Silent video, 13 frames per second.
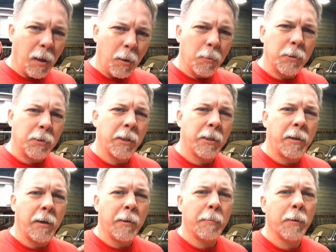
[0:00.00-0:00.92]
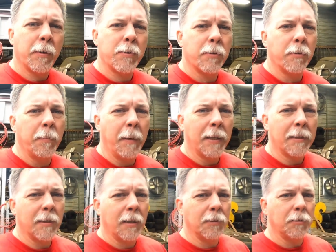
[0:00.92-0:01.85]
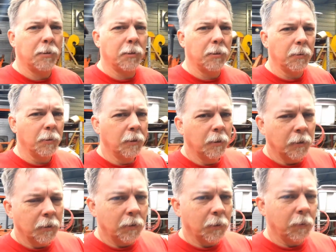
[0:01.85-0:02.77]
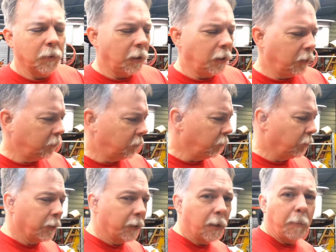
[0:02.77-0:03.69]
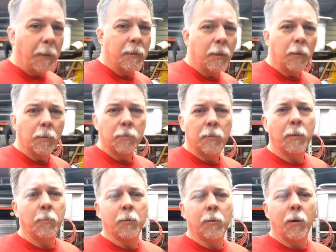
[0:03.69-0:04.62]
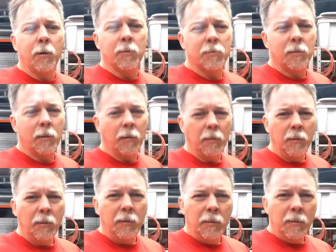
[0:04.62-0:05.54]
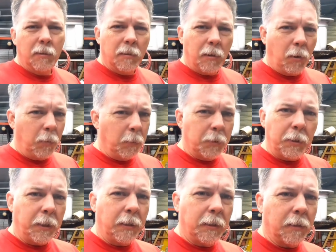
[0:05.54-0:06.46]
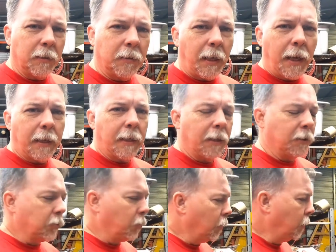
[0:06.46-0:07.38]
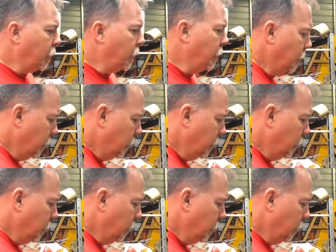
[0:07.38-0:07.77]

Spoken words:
Always check your air pressure in the back tires too. Don't forget about those. They will cause the whole machine to act kind of squirrely.